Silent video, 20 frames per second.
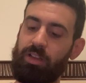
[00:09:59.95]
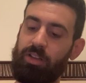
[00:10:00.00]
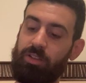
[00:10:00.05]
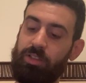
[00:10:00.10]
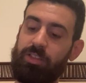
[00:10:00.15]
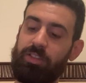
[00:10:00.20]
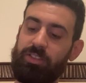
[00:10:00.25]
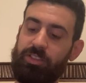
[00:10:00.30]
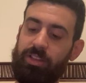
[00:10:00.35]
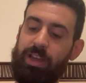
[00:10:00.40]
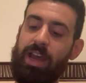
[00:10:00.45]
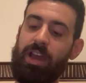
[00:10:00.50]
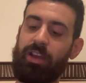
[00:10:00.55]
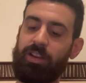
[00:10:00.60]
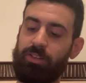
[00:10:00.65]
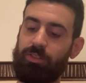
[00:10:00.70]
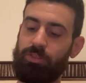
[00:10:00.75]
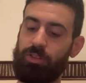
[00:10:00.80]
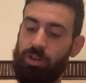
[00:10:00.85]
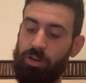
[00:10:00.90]
because
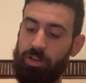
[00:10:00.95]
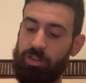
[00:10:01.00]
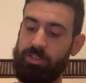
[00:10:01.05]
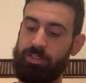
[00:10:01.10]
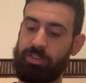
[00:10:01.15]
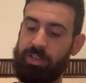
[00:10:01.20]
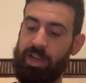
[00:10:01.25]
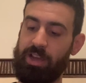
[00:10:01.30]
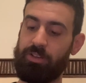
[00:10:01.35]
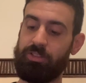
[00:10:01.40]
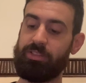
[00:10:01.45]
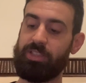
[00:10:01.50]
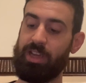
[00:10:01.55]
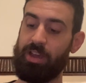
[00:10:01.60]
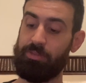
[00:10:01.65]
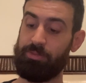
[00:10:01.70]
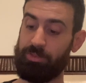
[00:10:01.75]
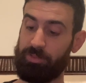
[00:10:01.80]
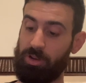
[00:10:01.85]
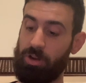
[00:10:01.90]
large sounds
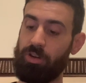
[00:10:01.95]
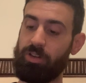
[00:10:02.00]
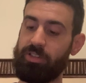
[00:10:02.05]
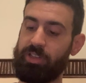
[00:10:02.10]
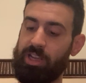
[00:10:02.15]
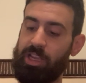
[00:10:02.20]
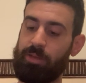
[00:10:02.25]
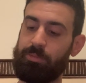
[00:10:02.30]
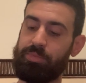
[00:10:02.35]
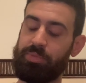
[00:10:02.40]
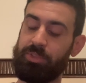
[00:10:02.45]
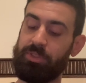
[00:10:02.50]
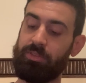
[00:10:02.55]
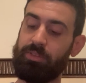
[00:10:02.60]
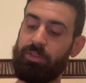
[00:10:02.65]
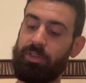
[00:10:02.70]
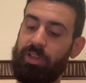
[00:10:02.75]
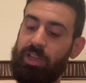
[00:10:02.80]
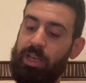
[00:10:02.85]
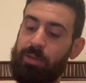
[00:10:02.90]
have large
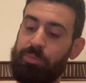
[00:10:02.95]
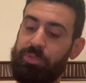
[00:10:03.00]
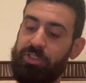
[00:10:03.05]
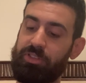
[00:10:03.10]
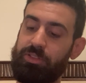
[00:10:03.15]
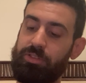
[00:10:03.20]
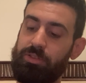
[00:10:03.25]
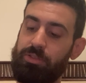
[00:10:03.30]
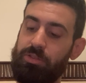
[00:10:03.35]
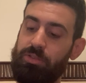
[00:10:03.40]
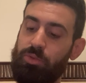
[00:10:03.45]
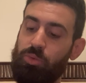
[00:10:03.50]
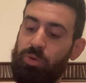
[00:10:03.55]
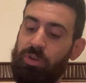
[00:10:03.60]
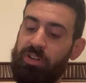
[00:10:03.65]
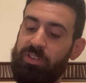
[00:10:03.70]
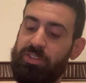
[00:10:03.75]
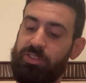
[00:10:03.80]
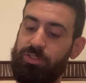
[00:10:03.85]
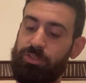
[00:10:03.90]
amplitude,
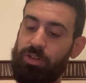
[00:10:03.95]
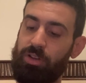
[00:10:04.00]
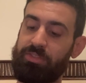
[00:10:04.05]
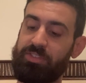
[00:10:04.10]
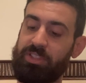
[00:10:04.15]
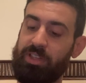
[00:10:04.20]
whereas soft